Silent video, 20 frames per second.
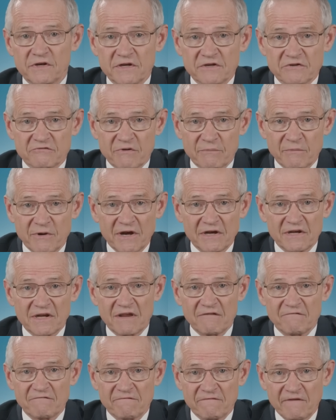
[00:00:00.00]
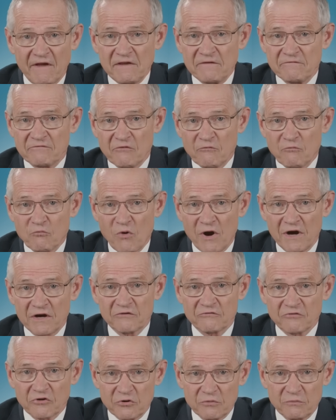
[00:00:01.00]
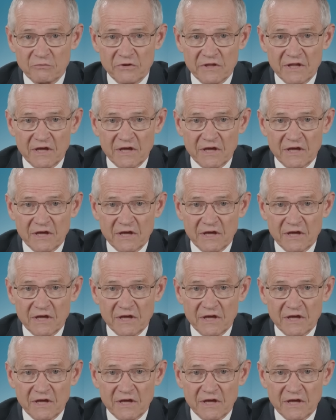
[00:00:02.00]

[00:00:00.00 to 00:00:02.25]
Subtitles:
discriminate in favour of one group